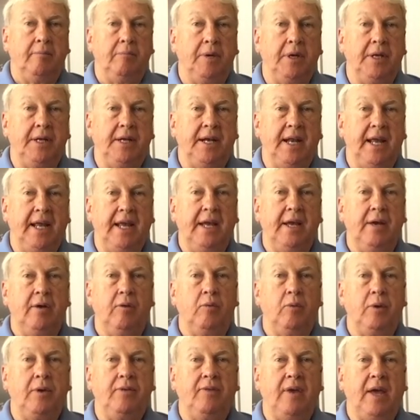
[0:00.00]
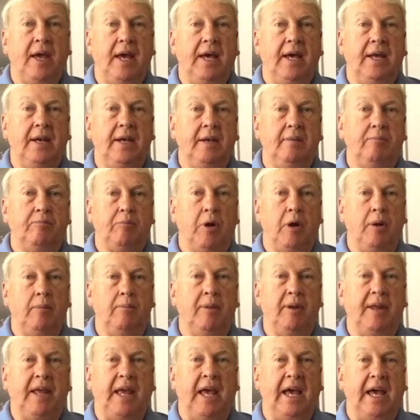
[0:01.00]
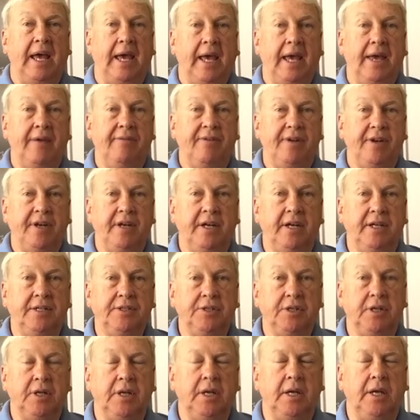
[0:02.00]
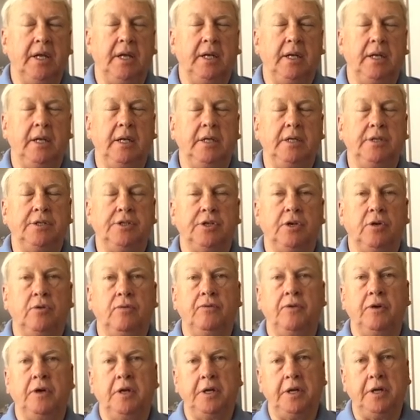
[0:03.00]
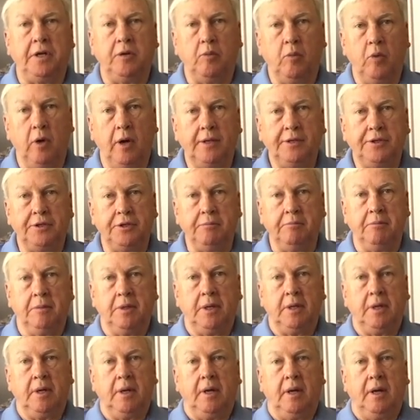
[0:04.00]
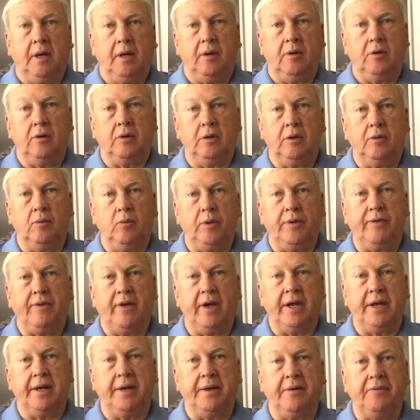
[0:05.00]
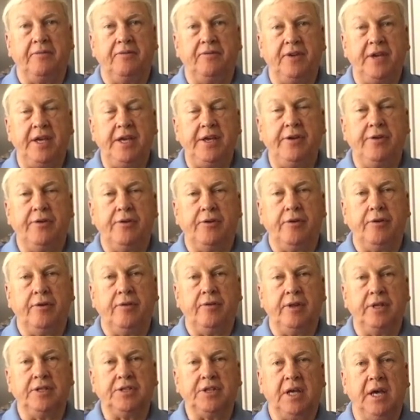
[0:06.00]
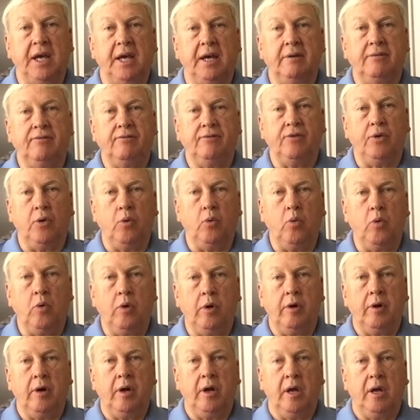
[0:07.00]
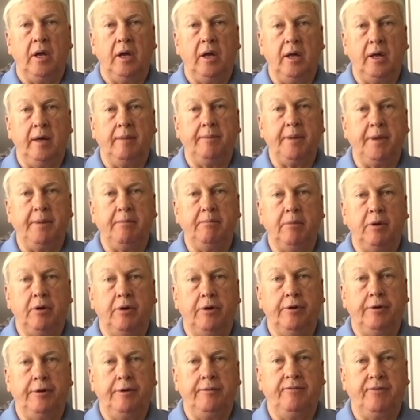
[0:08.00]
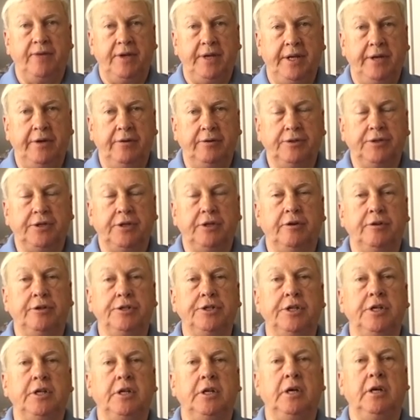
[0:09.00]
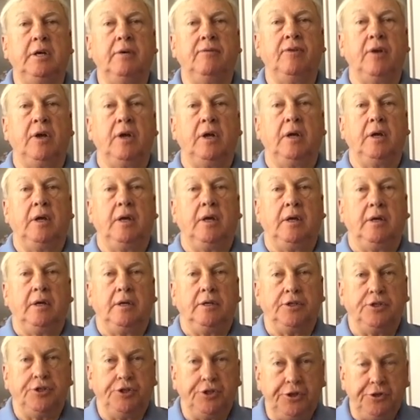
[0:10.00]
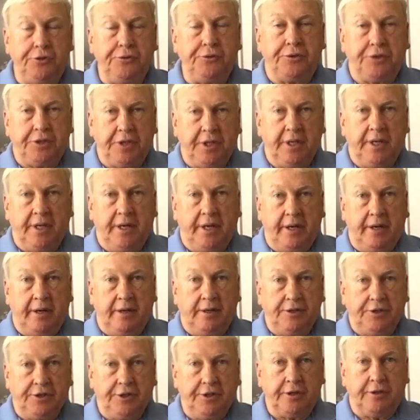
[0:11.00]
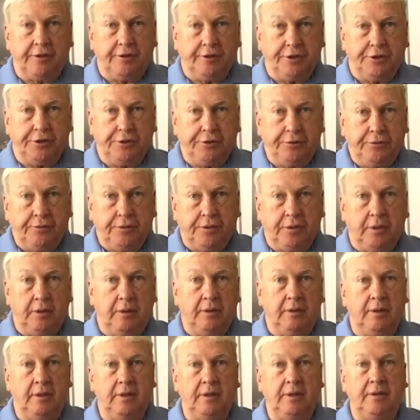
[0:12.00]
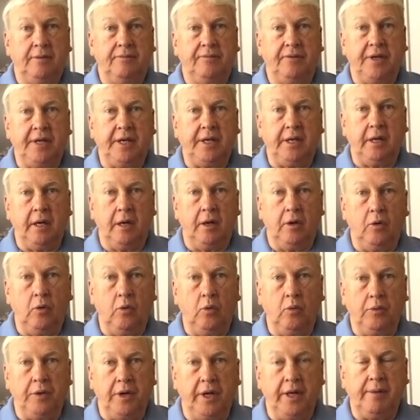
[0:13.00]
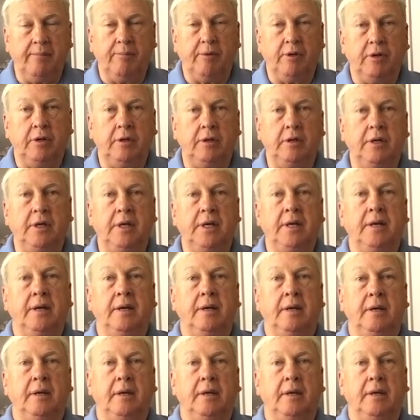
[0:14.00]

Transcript: But now we've got probably a half a dozen, and it is so funny to watch them. Well, we've got a feeder that's got 4 hummingbird feeders. There's enough juice in there, sugar juice, to feed the whole neighborhood.